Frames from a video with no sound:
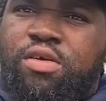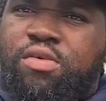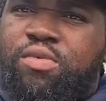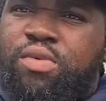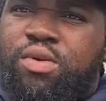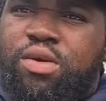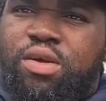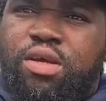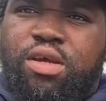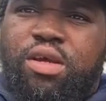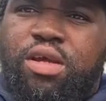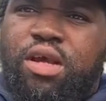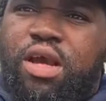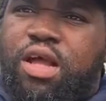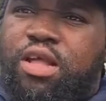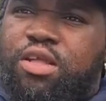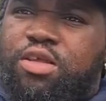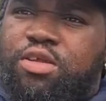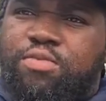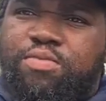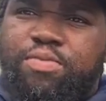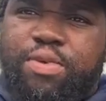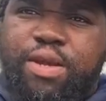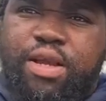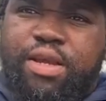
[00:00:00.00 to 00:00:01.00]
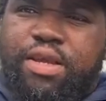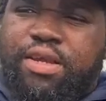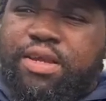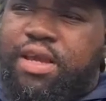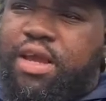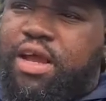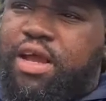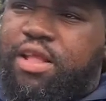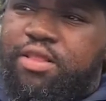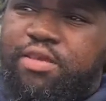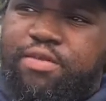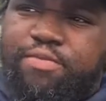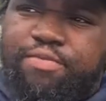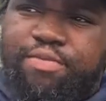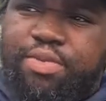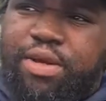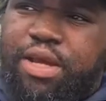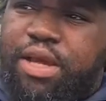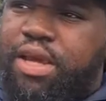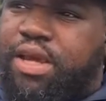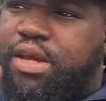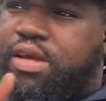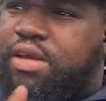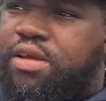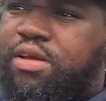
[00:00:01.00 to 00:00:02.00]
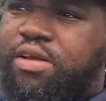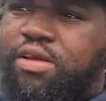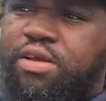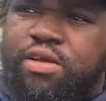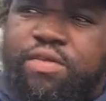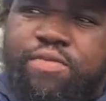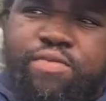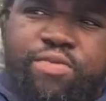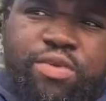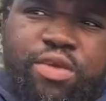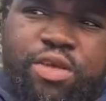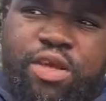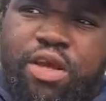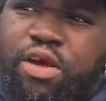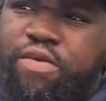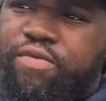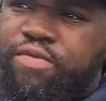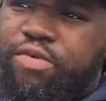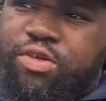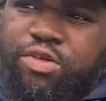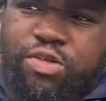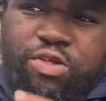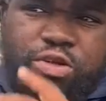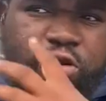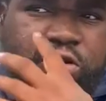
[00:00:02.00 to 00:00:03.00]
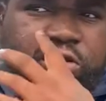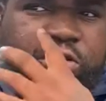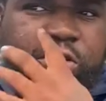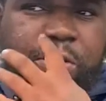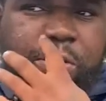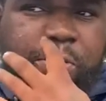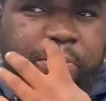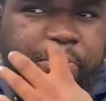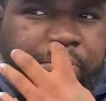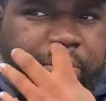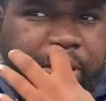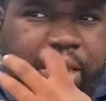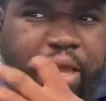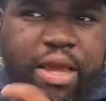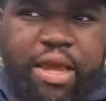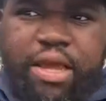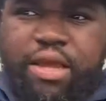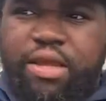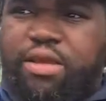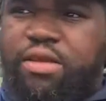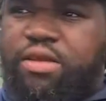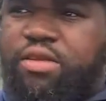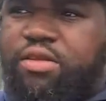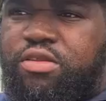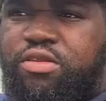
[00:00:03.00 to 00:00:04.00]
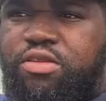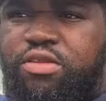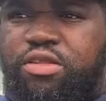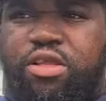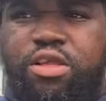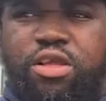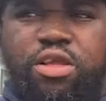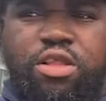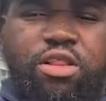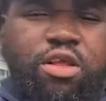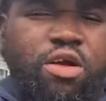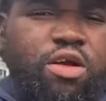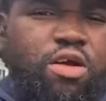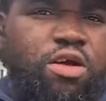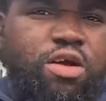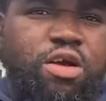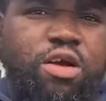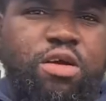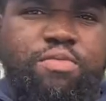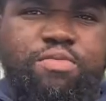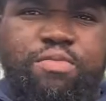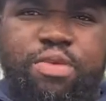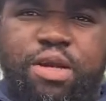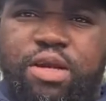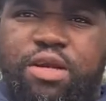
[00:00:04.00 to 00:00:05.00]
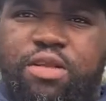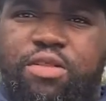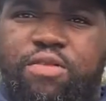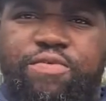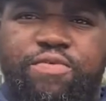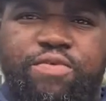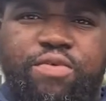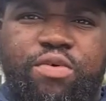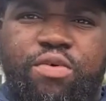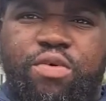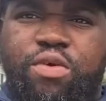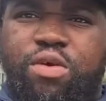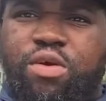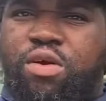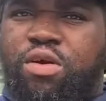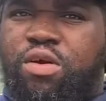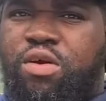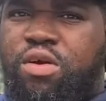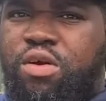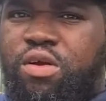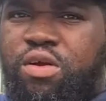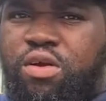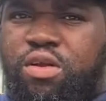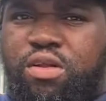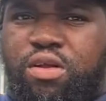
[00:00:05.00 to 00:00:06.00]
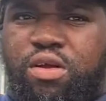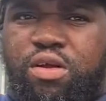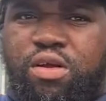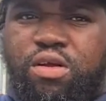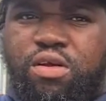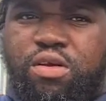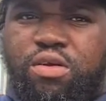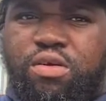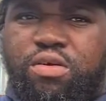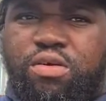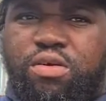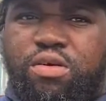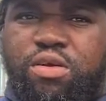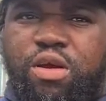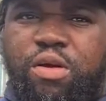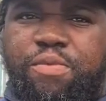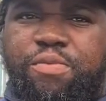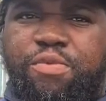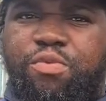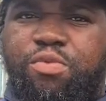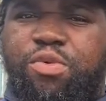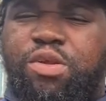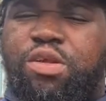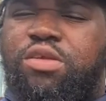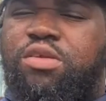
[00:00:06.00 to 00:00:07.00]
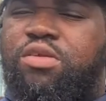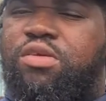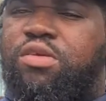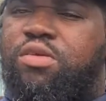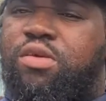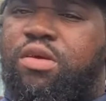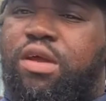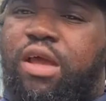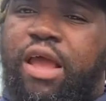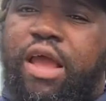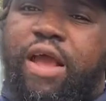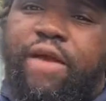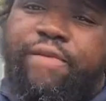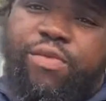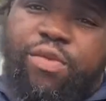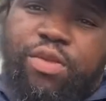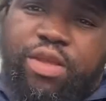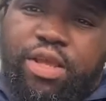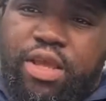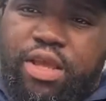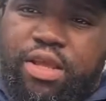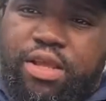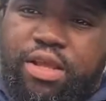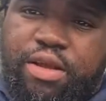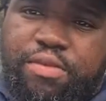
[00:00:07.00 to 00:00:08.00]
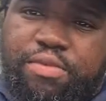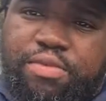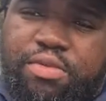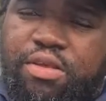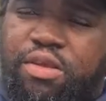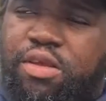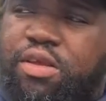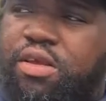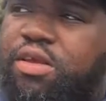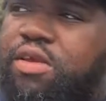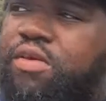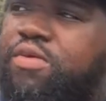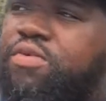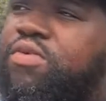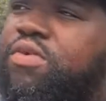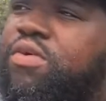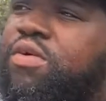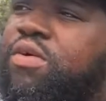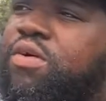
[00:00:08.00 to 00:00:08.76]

we get Collins back, Gallup back, Kelvin Joseph back, D Law come back in a couple of weeks after that, I believe.